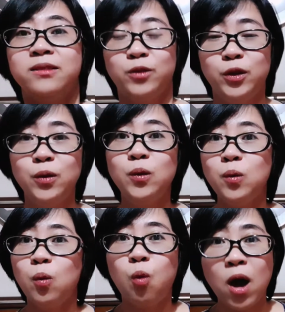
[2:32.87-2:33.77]

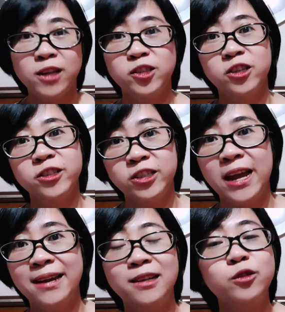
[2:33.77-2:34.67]
do watch her
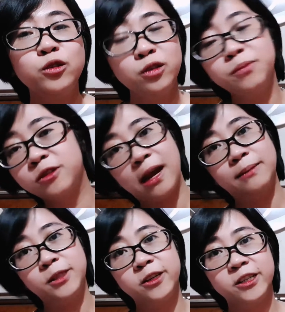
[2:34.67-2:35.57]
channel, do
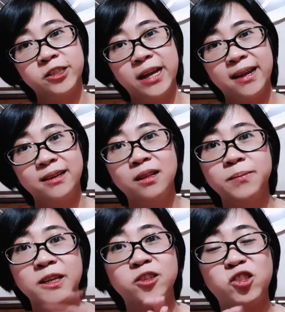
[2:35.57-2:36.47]
subscribe to her channel,
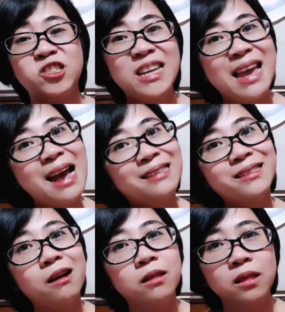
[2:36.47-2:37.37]
because she has
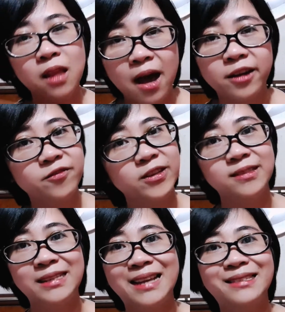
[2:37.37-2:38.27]
a lot of
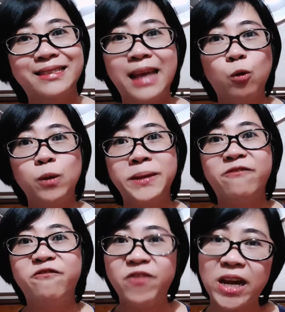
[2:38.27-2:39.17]
contents that will be
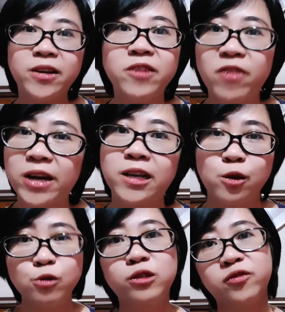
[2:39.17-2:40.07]
very
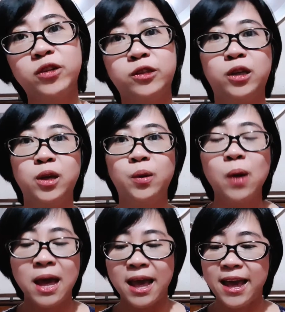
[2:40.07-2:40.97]
useful to you,
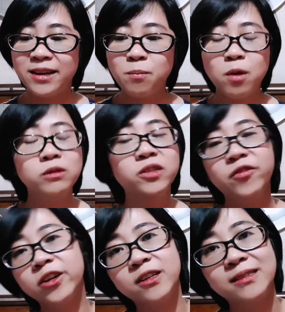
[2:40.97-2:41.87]
and most of
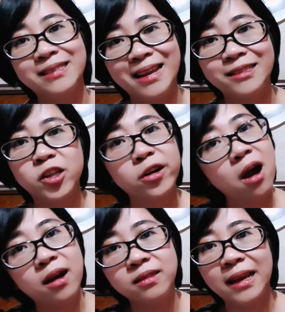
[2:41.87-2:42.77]
her contents are
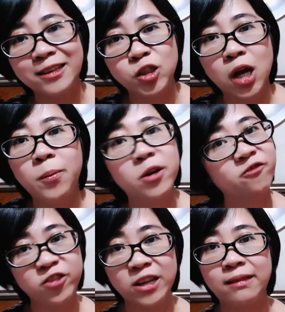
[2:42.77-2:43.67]
online job or
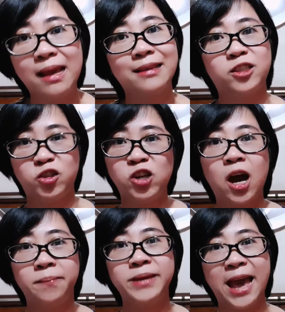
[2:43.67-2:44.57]
freelance
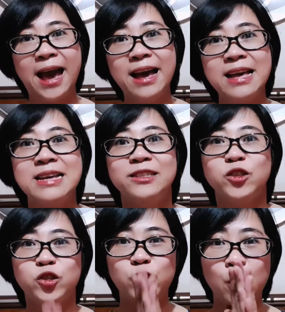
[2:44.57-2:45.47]
job, yeah?
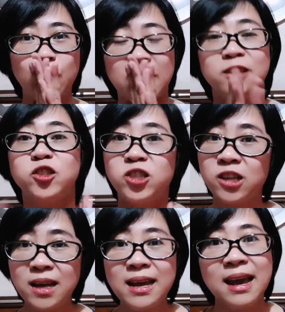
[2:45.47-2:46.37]
So
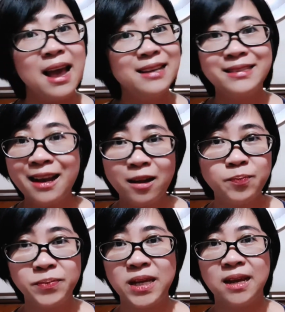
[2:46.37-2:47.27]
she has
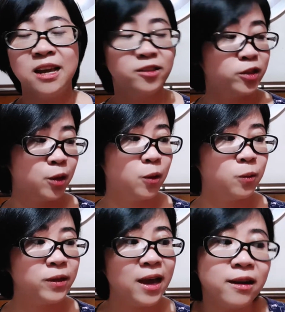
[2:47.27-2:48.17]
helped me. So
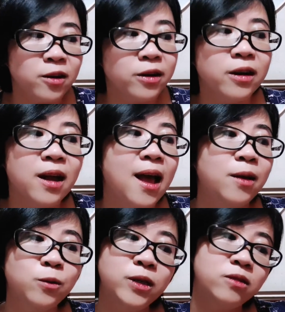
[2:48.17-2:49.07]
without her, I
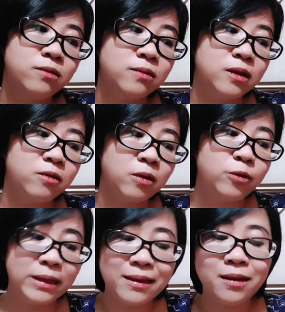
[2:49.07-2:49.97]
wouldn't
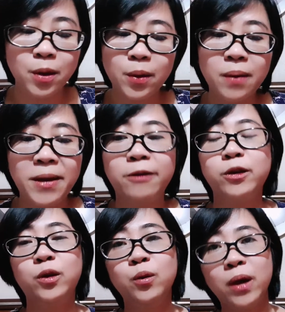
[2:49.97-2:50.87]
really know about
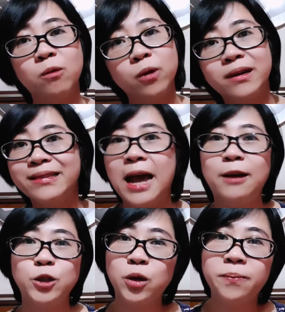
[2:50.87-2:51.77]
QA World, how
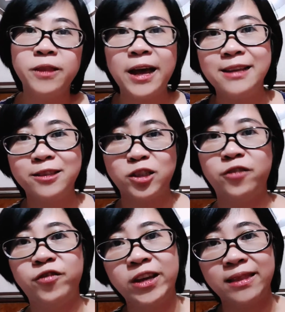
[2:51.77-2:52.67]
to apply and
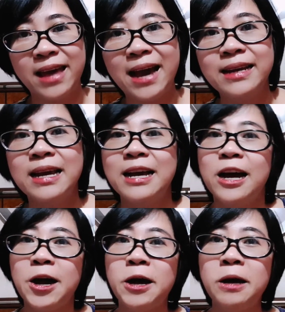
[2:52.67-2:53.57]
stuff like that.
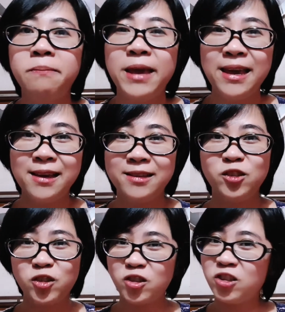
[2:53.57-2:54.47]
And
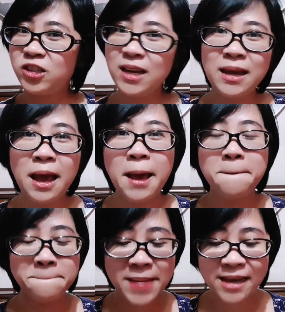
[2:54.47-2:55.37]
she
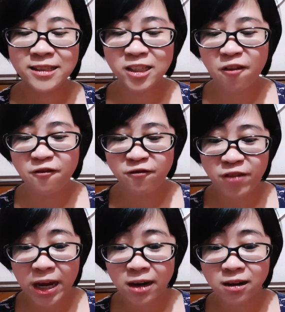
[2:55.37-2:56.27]
makes
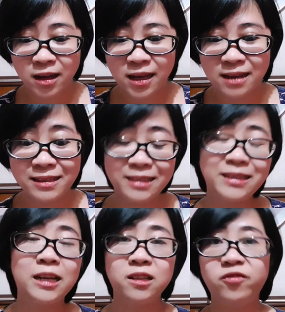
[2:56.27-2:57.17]
very
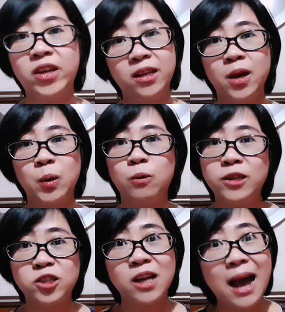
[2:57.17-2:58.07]
detailed video,
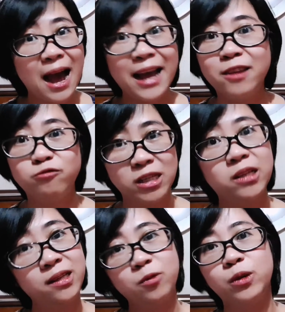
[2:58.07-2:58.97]
which I
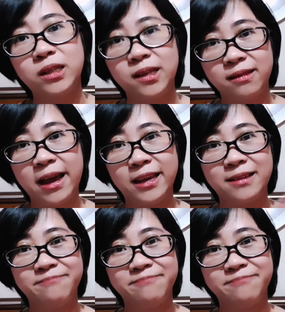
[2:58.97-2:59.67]
really like.